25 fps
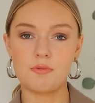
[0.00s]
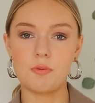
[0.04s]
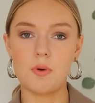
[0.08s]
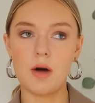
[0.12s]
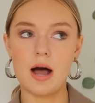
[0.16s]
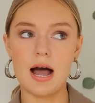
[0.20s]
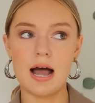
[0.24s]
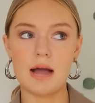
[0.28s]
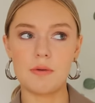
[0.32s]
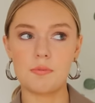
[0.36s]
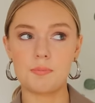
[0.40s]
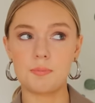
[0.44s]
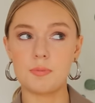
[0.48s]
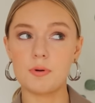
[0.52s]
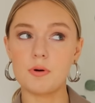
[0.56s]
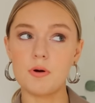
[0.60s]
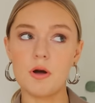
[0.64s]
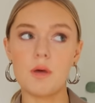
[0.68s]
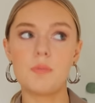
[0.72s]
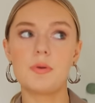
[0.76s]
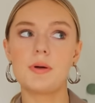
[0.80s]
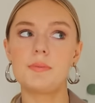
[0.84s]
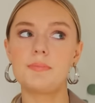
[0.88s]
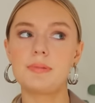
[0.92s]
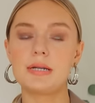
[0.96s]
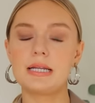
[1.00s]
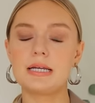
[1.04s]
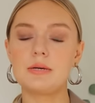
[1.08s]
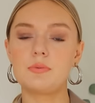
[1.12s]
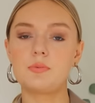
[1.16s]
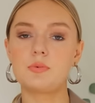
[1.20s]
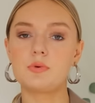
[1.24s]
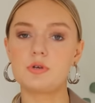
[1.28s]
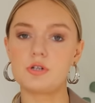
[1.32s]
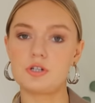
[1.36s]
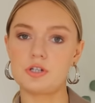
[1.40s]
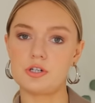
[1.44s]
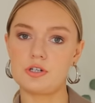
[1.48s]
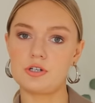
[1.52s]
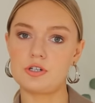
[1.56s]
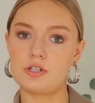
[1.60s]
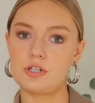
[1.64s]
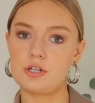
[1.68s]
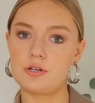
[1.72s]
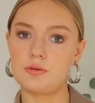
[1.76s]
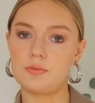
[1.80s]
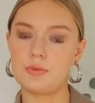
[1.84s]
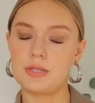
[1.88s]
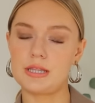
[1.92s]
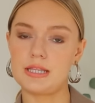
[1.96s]
of what I probably wouldn't
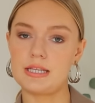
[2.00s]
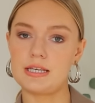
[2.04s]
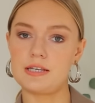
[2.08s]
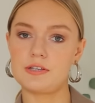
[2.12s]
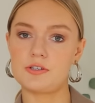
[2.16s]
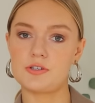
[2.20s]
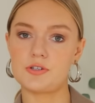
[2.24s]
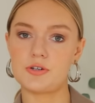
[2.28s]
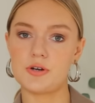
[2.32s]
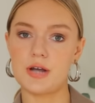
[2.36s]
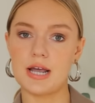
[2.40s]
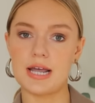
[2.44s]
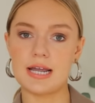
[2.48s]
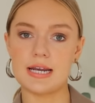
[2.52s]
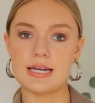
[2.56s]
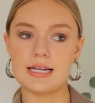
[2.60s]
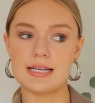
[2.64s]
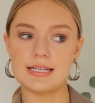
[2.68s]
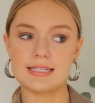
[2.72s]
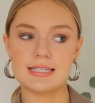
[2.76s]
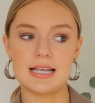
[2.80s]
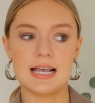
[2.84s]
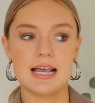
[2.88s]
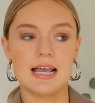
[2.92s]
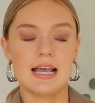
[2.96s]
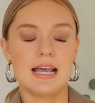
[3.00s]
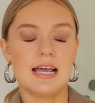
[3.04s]
do with these trainers.